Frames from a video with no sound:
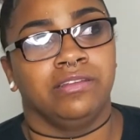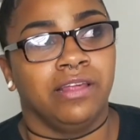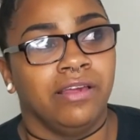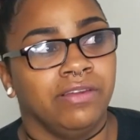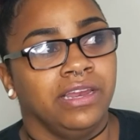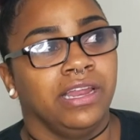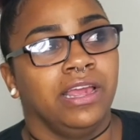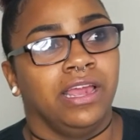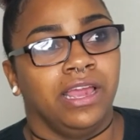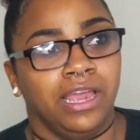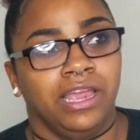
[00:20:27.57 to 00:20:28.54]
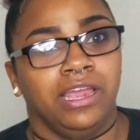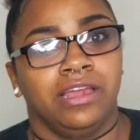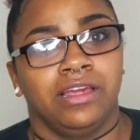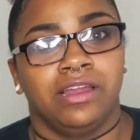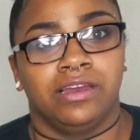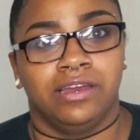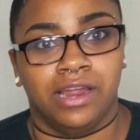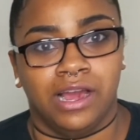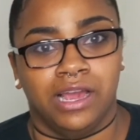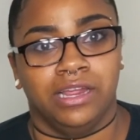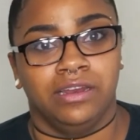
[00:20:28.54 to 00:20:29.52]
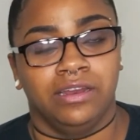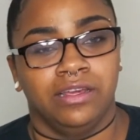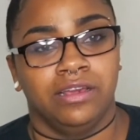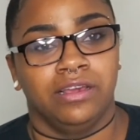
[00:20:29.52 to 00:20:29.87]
7, 8, 9,